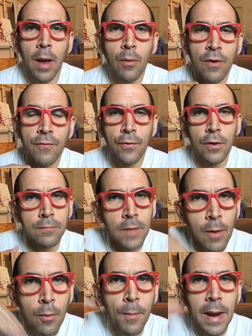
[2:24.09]
I
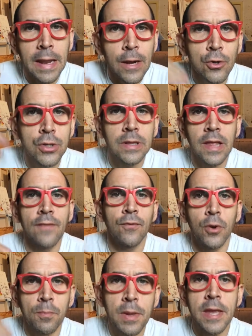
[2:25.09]
want my energy
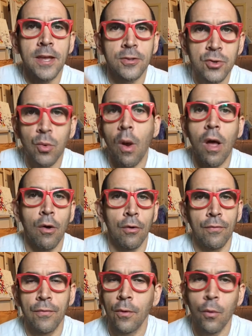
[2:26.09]
level to be at
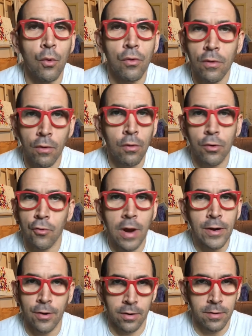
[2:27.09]
12 or
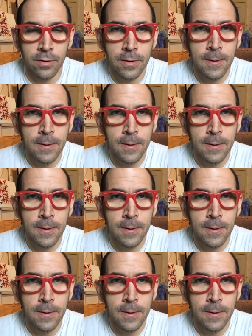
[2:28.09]
greater.